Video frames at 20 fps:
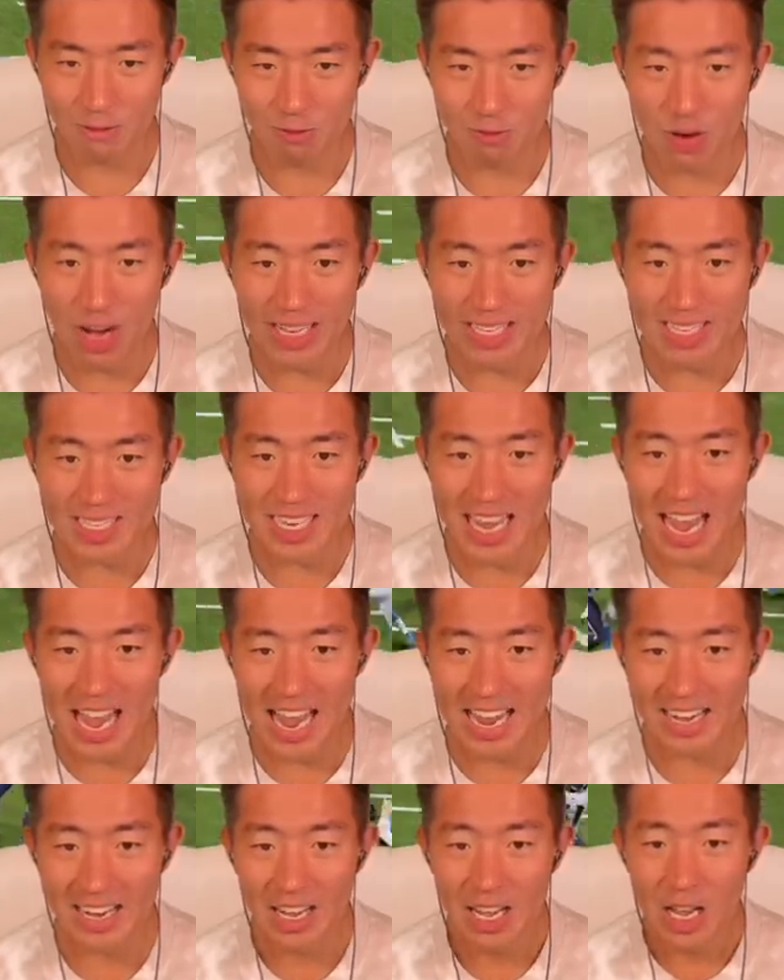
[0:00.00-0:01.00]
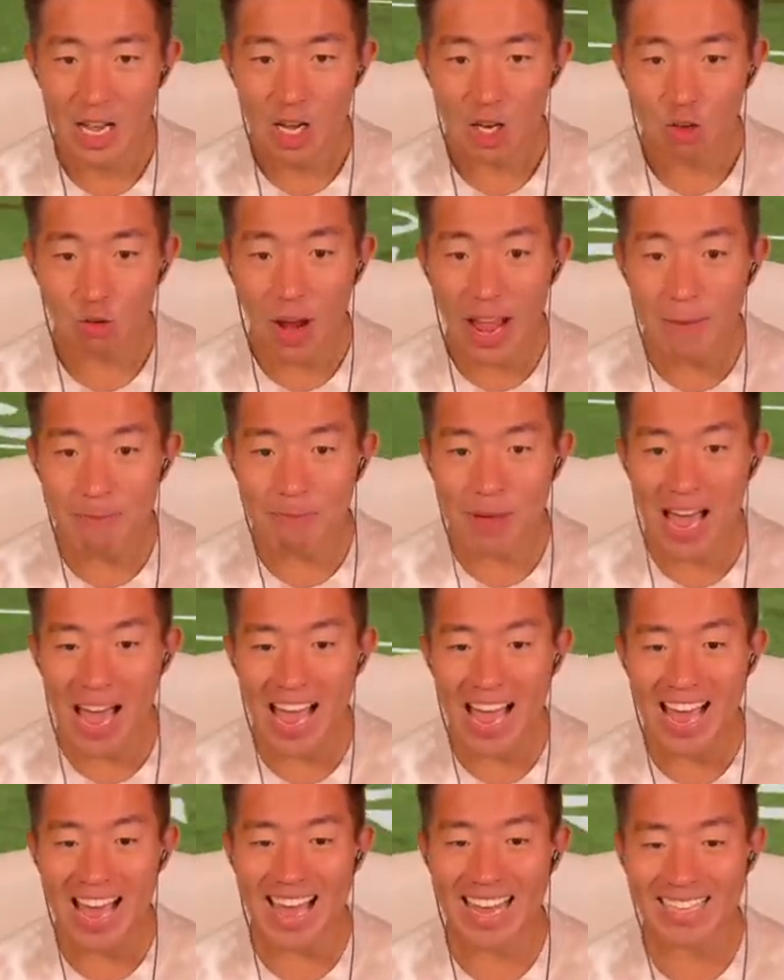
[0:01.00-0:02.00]
right side. Great oh.
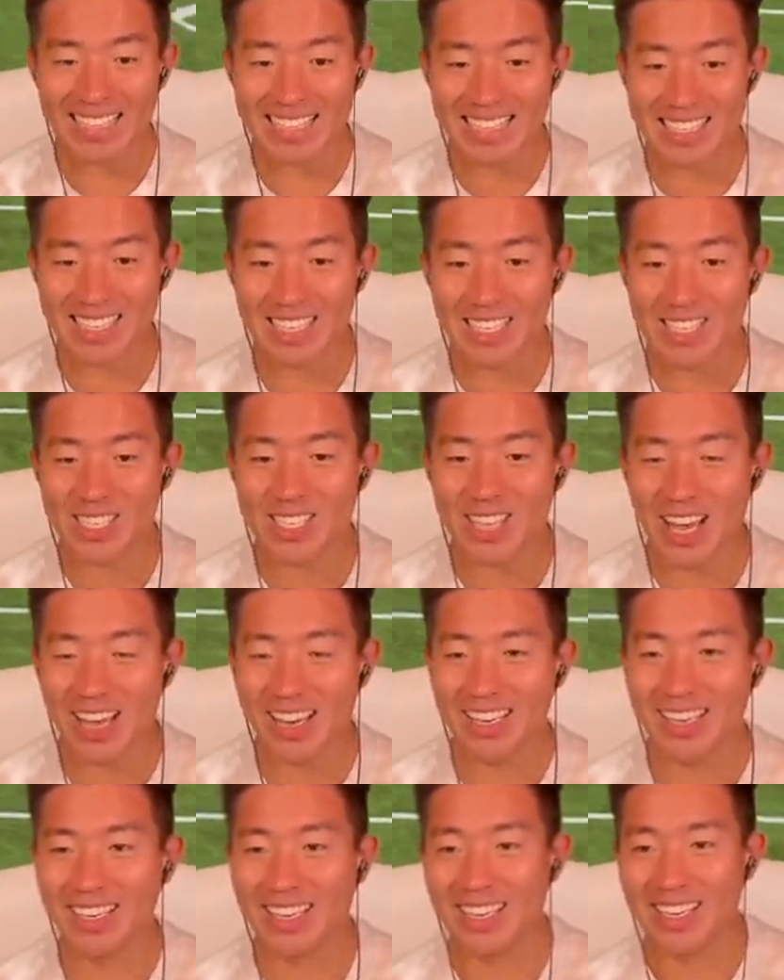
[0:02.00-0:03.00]
pass to Sutton.